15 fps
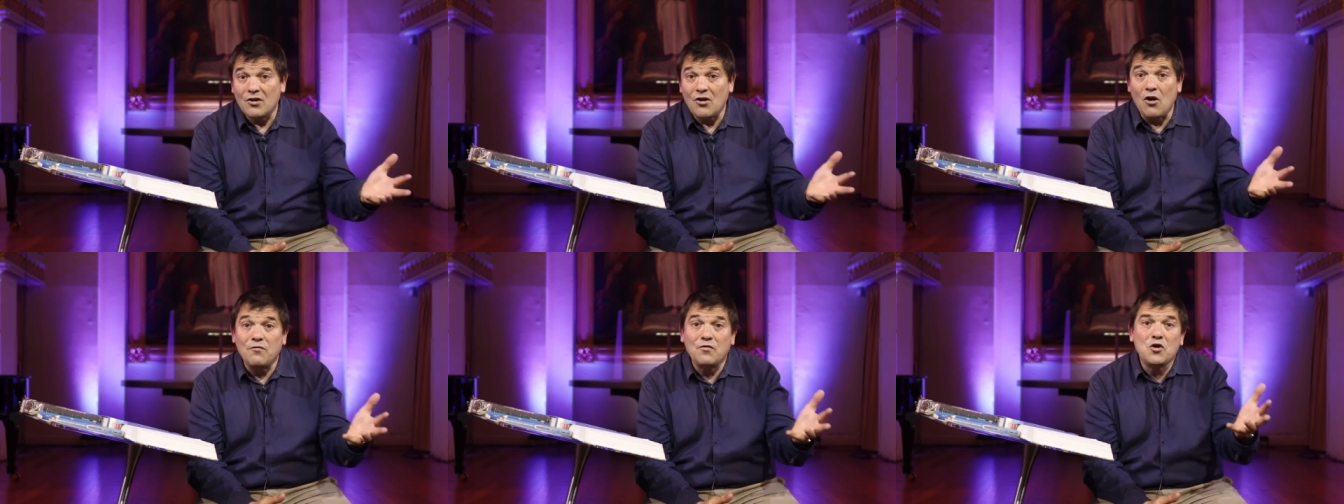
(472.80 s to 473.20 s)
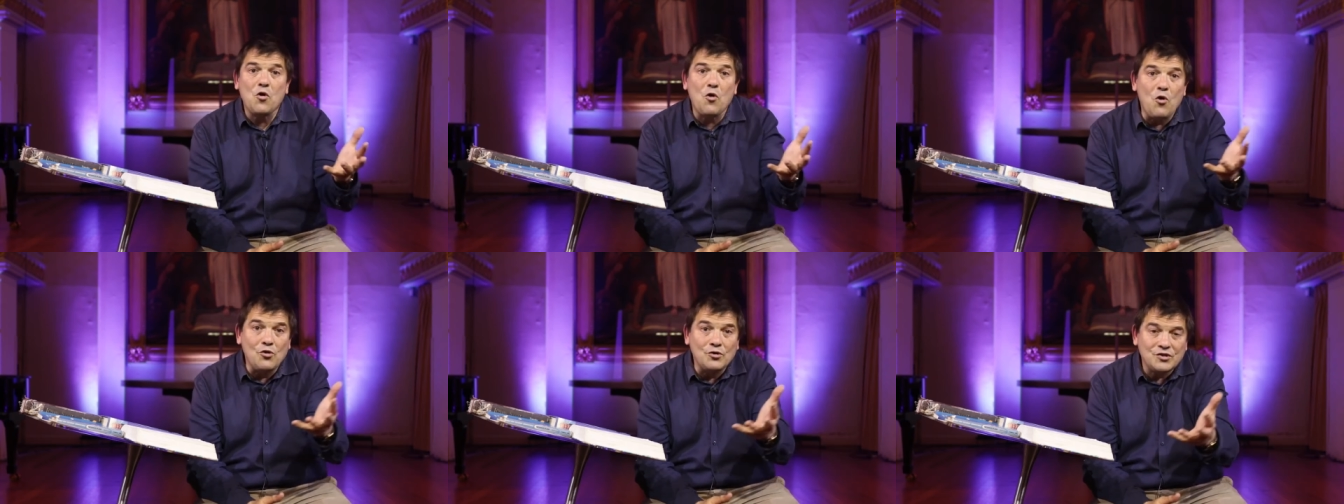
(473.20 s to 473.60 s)
of
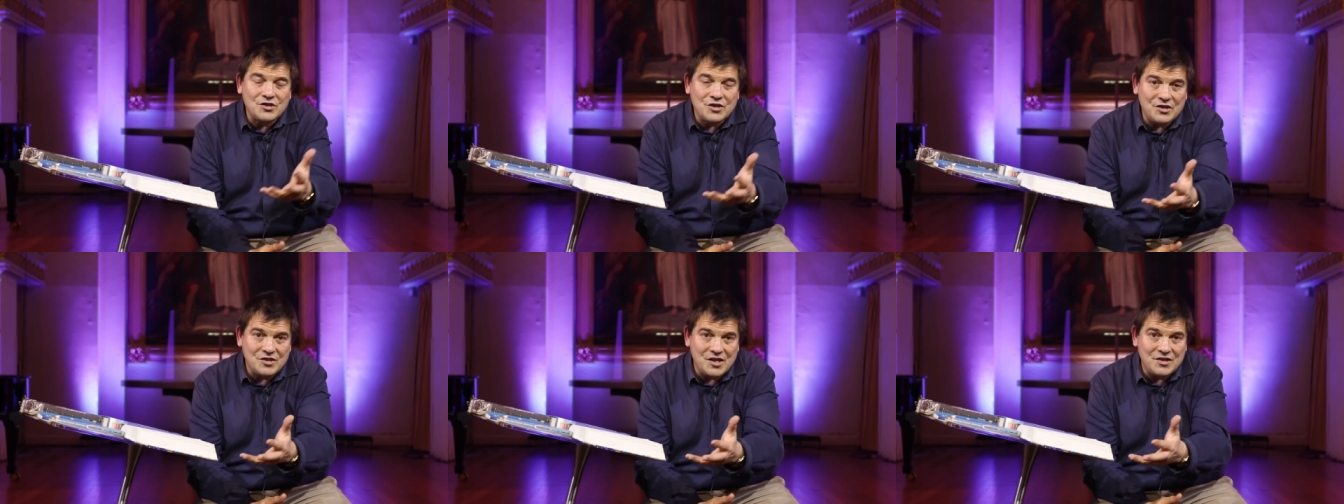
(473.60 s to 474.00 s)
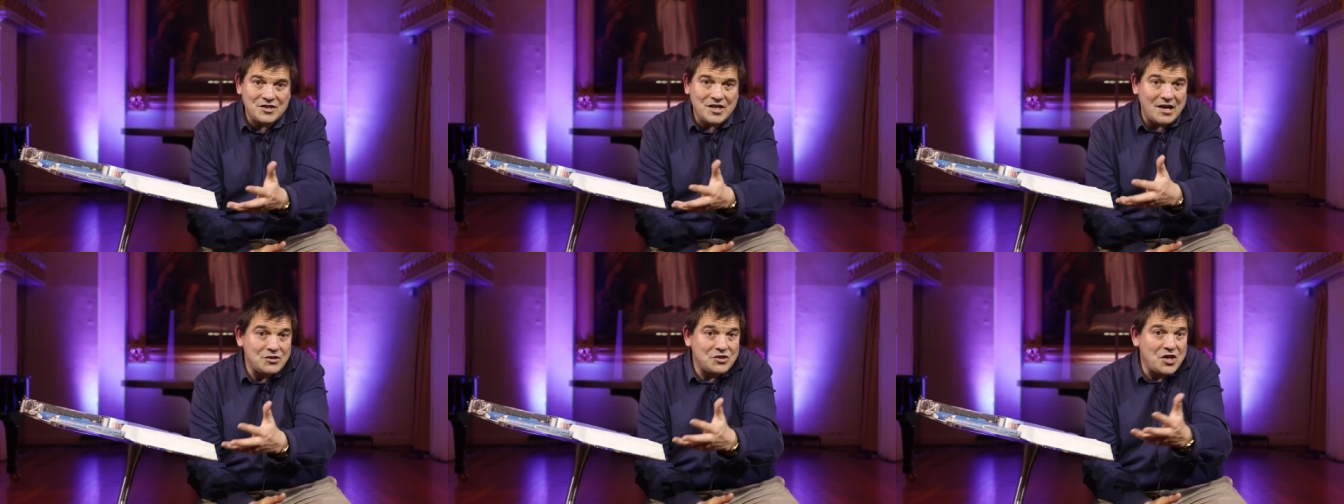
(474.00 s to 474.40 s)
course, exists
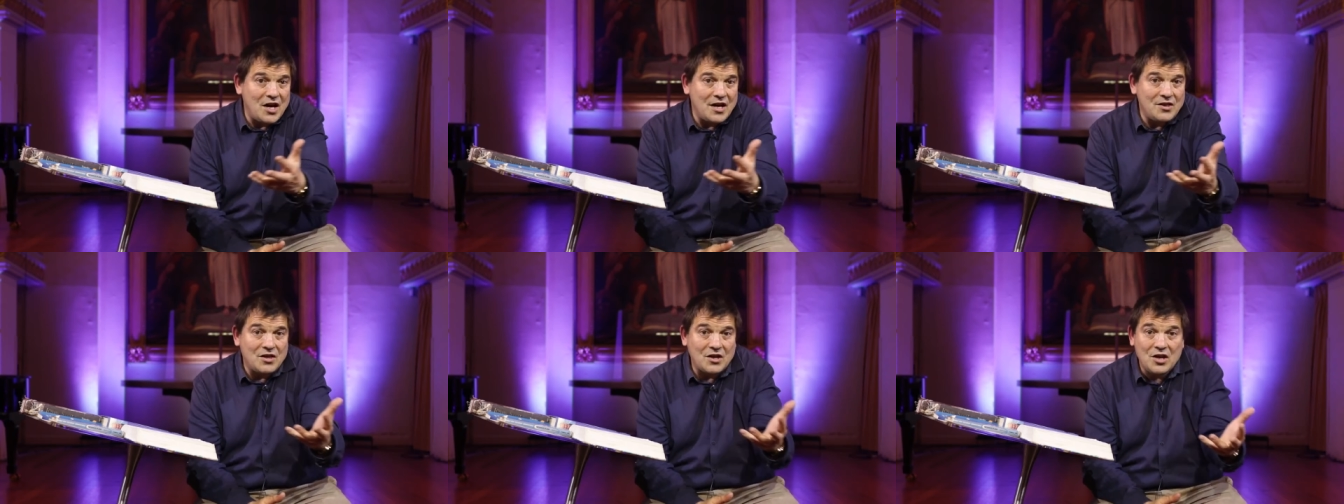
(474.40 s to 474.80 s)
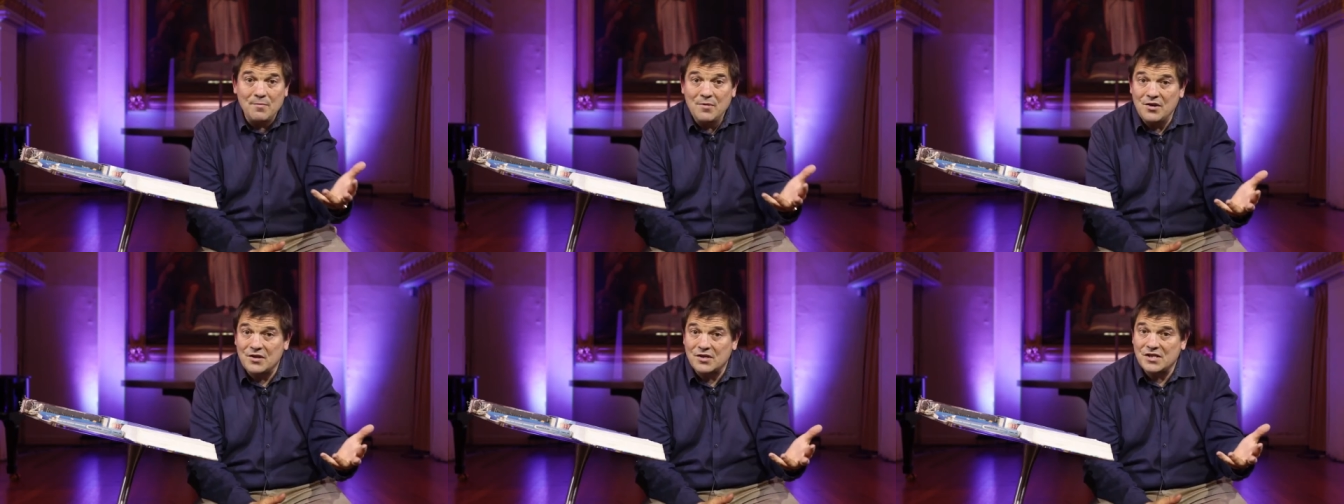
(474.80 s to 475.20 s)
outside the
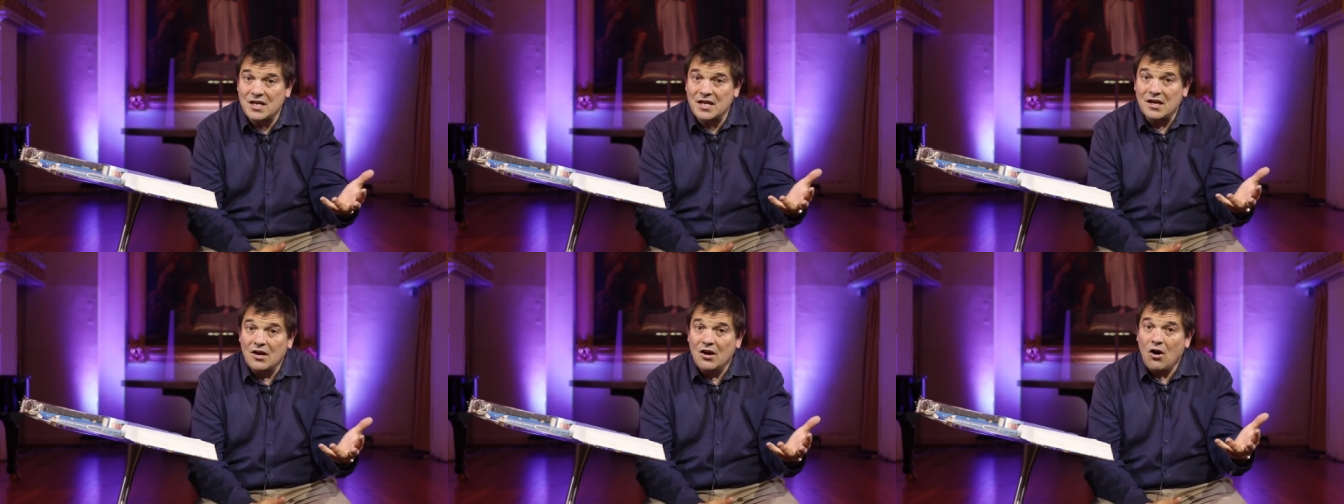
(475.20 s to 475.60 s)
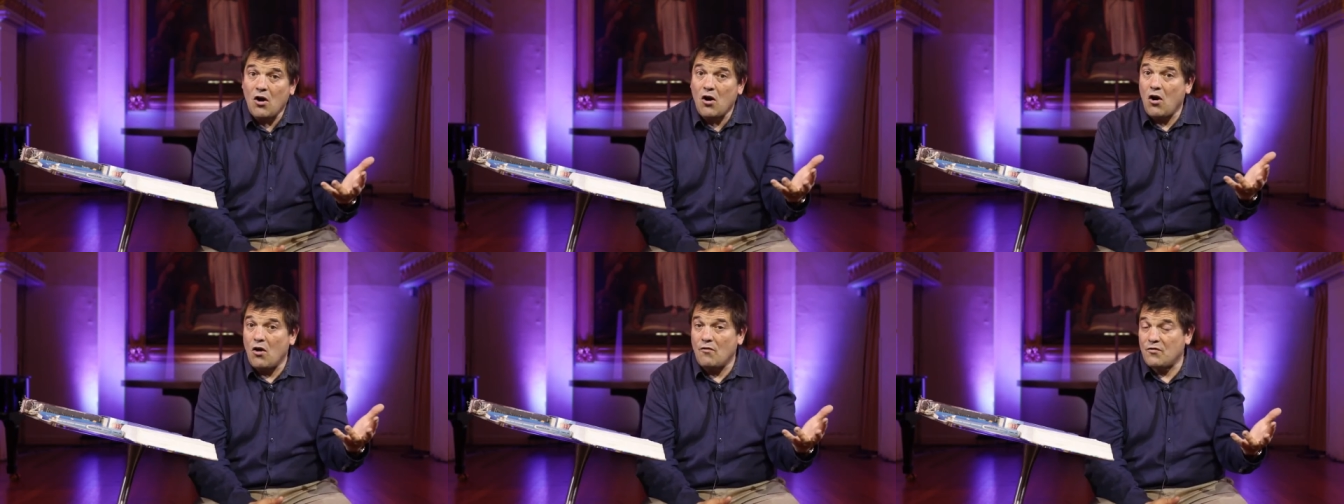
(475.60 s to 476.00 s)
community
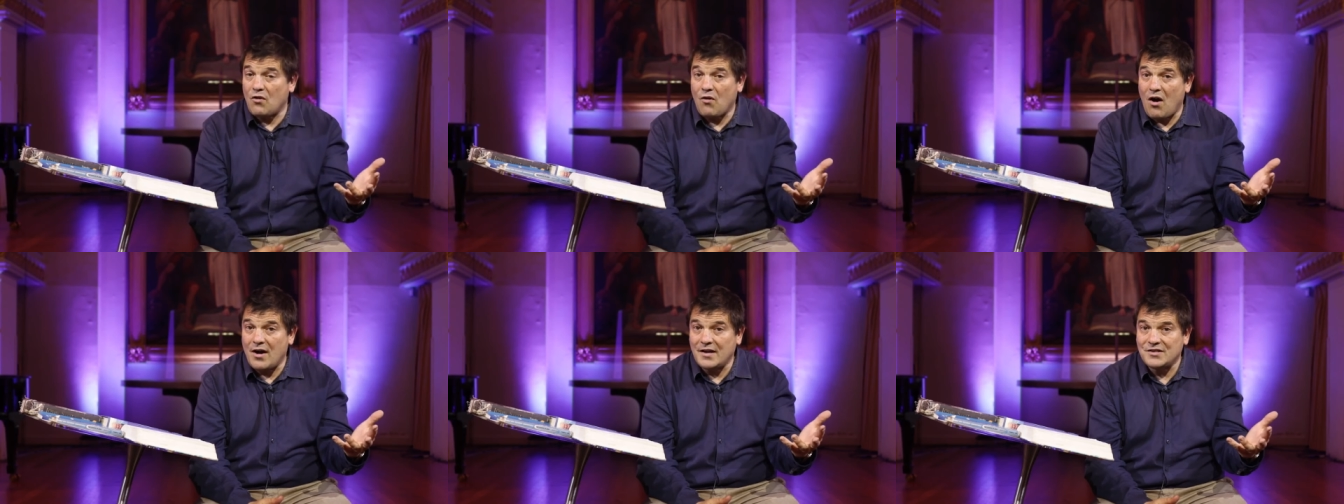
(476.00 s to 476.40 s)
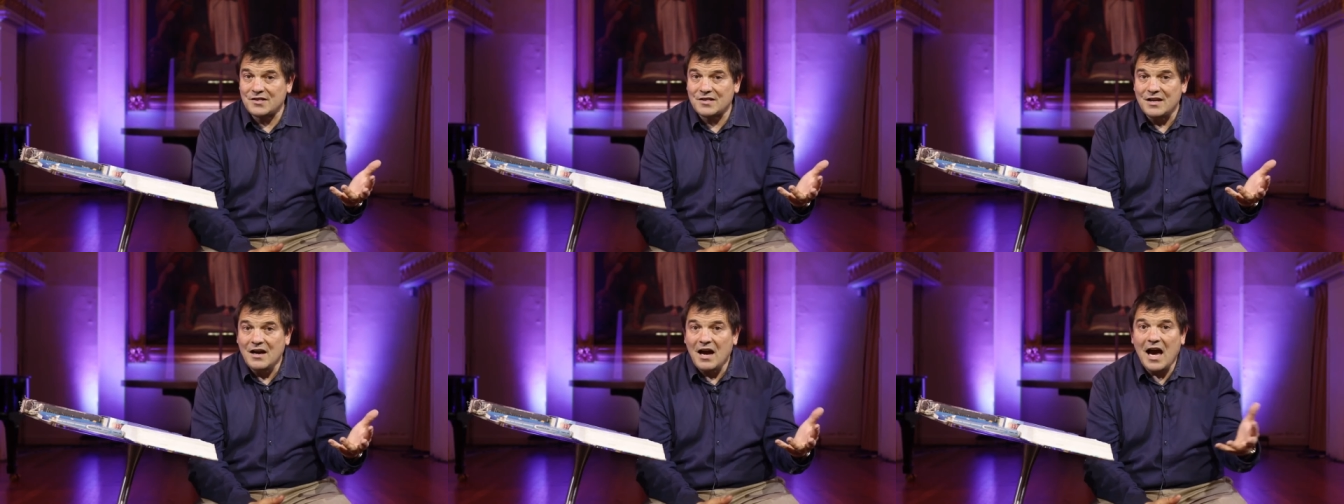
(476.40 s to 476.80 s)
of Christ,